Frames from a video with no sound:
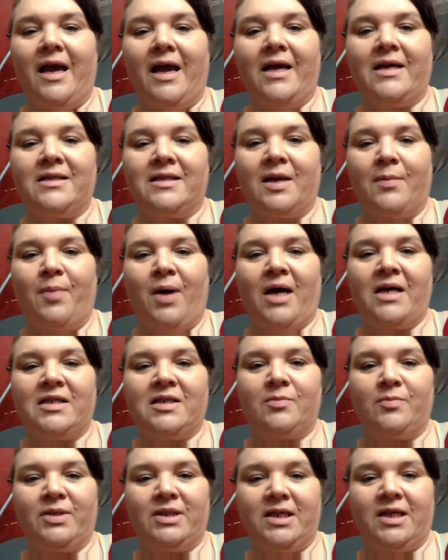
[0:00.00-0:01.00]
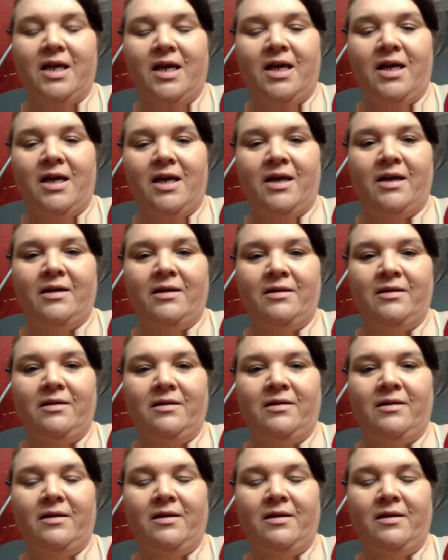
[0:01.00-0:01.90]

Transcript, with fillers: as I possibly can.